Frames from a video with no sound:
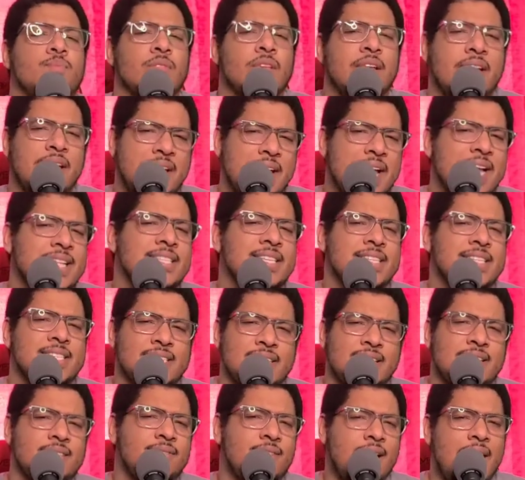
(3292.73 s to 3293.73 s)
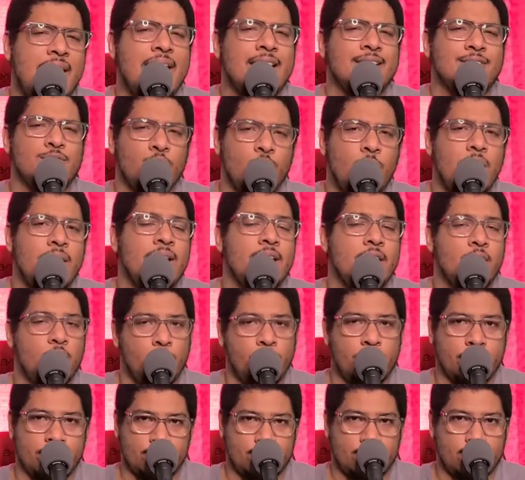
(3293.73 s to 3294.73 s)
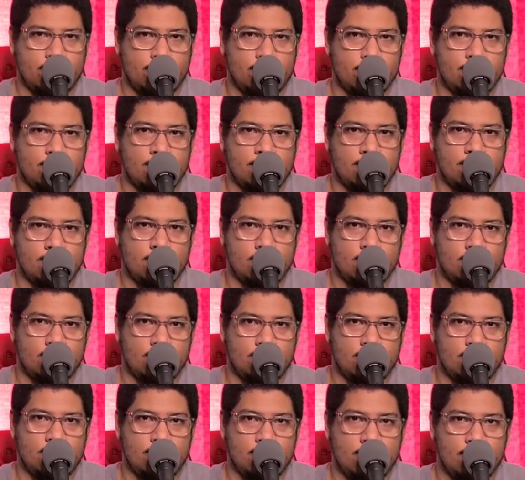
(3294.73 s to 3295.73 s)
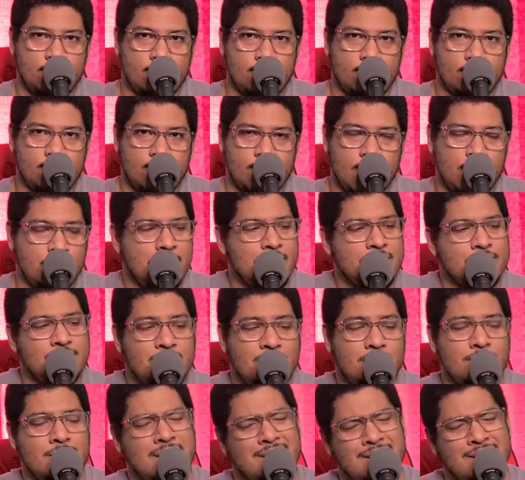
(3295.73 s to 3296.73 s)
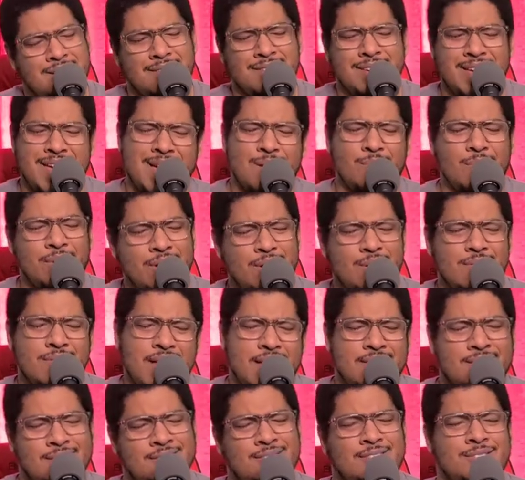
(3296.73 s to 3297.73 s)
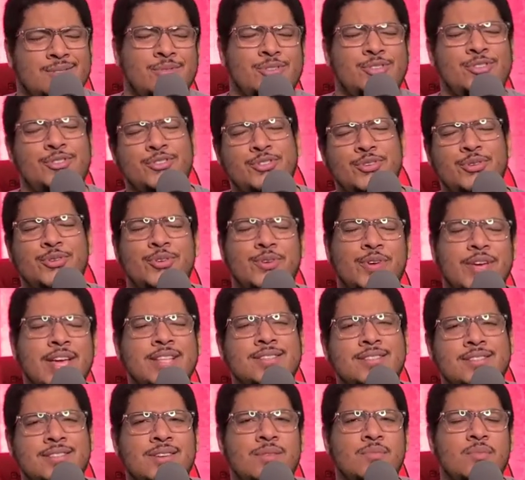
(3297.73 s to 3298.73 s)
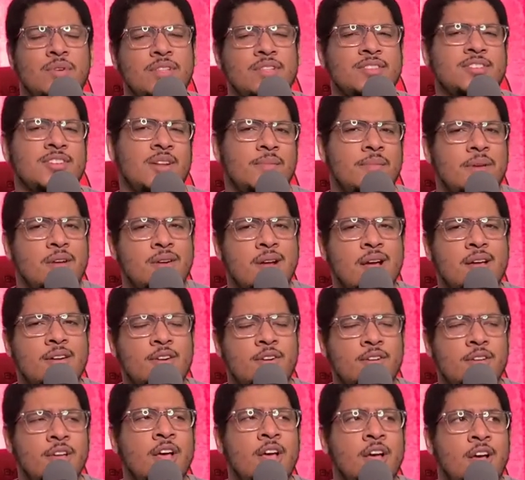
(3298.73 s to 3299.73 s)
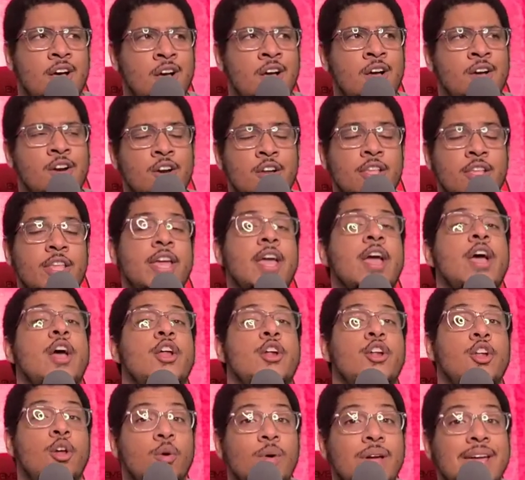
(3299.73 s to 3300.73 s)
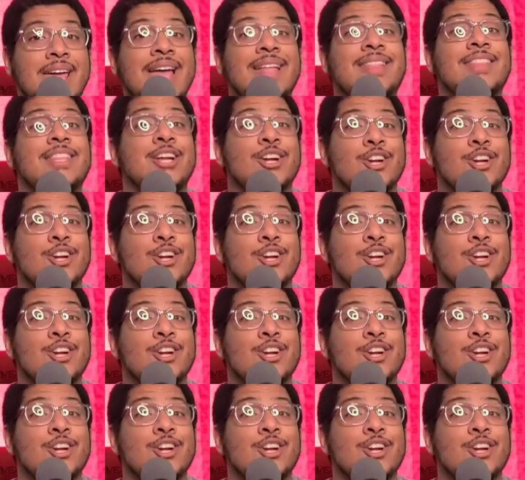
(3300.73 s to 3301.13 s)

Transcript: get to Six Flags when it opens. It may seem like, oh yeah, we know that. This is what you do. You get to somewhere that's going to be crowded uh, early. No, get there